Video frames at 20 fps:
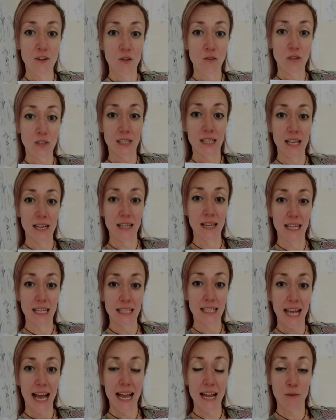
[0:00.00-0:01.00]
not send
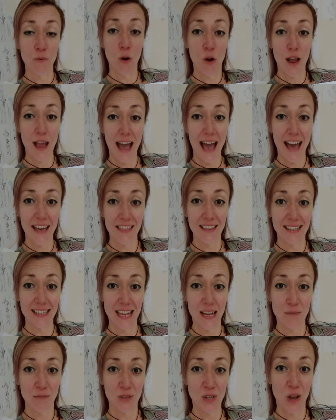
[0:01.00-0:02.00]
these haywire at the
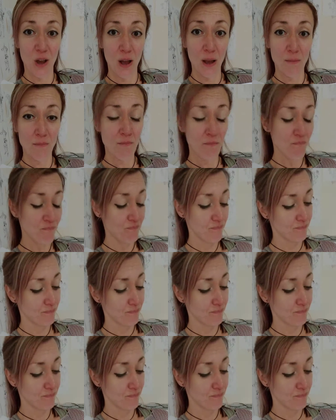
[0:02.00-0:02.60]
same time.